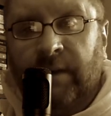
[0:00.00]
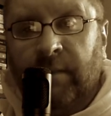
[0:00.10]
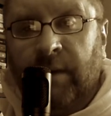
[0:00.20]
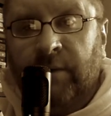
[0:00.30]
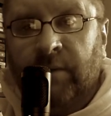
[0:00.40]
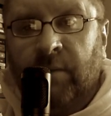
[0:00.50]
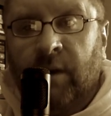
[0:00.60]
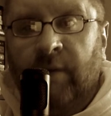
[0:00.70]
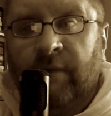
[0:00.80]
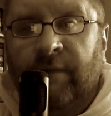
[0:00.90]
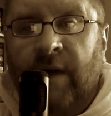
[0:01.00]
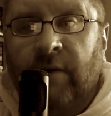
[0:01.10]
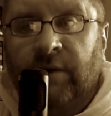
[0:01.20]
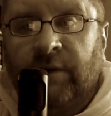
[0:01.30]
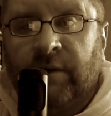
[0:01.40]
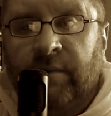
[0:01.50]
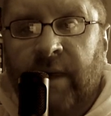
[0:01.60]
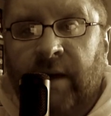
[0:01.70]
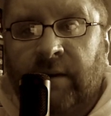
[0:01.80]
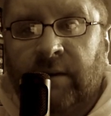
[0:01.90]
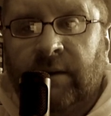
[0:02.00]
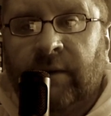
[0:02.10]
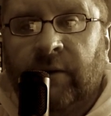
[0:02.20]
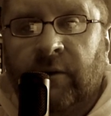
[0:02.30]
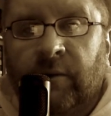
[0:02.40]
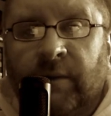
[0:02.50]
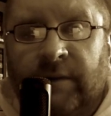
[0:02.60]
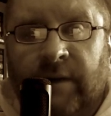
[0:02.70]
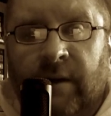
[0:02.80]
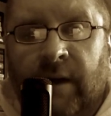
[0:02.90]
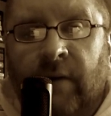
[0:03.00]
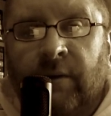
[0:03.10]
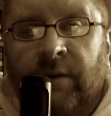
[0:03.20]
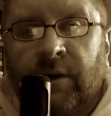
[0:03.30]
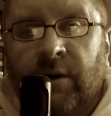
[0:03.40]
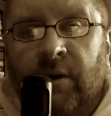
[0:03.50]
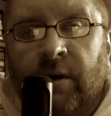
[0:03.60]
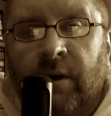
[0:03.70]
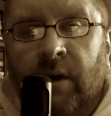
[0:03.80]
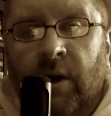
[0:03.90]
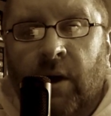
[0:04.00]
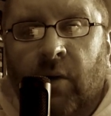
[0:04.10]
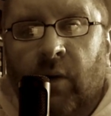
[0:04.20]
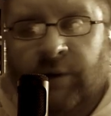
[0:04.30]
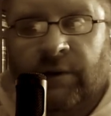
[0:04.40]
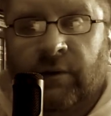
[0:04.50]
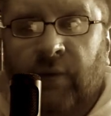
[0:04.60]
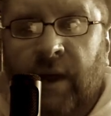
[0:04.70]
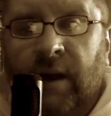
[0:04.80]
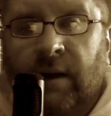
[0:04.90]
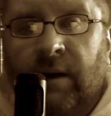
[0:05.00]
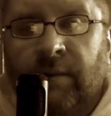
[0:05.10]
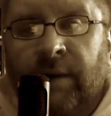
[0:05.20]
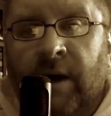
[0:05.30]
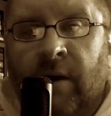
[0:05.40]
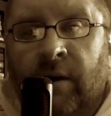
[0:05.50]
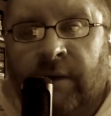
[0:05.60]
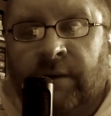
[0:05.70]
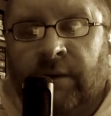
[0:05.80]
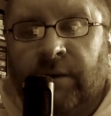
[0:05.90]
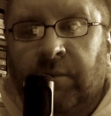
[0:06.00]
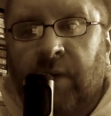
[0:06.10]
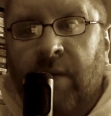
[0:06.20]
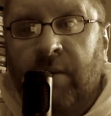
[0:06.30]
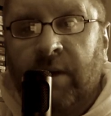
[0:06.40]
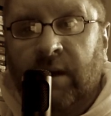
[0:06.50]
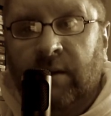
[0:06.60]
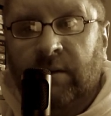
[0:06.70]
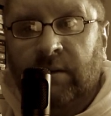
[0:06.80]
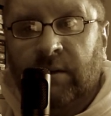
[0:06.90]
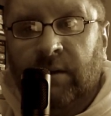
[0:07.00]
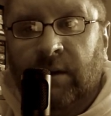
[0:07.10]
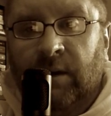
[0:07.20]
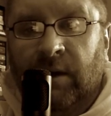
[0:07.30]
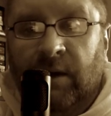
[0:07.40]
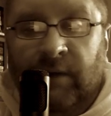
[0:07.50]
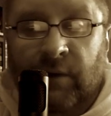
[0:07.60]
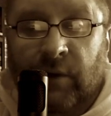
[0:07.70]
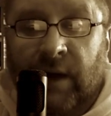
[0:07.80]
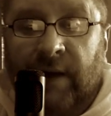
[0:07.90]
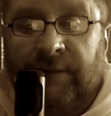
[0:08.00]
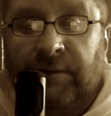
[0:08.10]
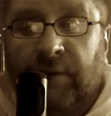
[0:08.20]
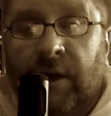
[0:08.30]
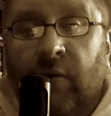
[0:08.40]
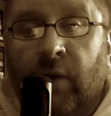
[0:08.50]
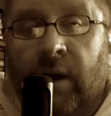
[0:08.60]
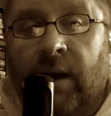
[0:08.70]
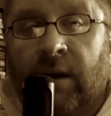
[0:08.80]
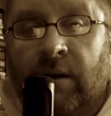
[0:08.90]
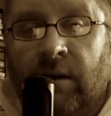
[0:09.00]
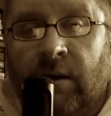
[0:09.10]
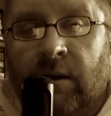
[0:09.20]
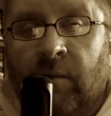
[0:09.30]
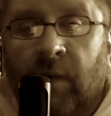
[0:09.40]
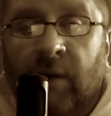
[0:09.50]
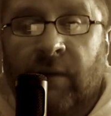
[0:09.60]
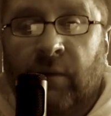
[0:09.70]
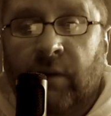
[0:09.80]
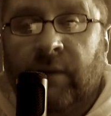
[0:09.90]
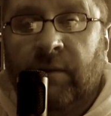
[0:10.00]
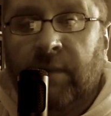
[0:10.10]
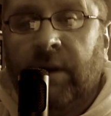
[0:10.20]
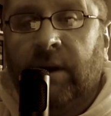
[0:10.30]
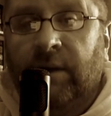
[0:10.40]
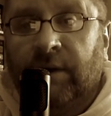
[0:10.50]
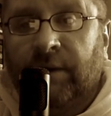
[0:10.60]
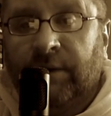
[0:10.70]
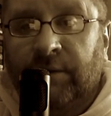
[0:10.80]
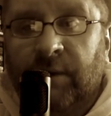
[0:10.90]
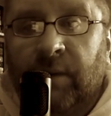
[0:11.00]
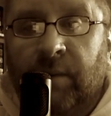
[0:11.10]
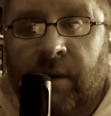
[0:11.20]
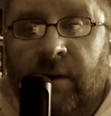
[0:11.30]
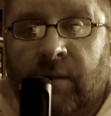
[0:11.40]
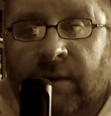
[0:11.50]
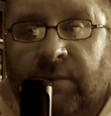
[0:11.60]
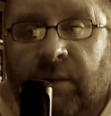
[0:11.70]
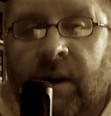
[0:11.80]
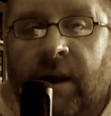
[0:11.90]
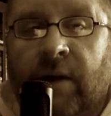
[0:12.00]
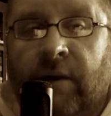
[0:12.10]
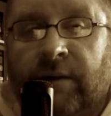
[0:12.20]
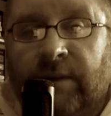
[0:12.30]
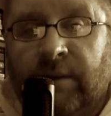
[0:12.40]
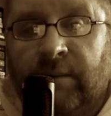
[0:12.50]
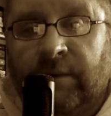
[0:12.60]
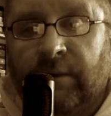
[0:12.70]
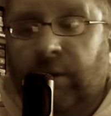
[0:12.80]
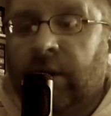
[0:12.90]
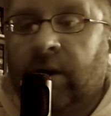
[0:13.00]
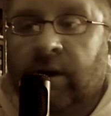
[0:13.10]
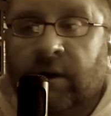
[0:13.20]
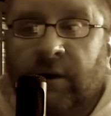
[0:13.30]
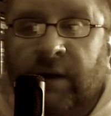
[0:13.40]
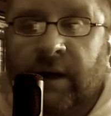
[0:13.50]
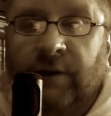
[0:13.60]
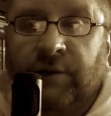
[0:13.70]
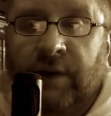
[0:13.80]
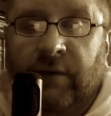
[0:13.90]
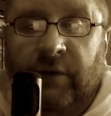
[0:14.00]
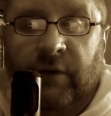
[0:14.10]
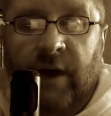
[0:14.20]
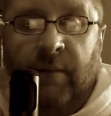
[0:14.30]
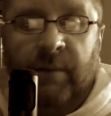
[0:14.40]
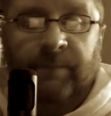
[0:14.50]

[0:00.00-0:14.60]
mother and Marvin found each other back in the living room and stared out into the yard, watching the rain come down and assault the property. If you had asked the right way, Marvin would have admitted he thought the tree appeared to be spreading out its limbs so it could catch every drop.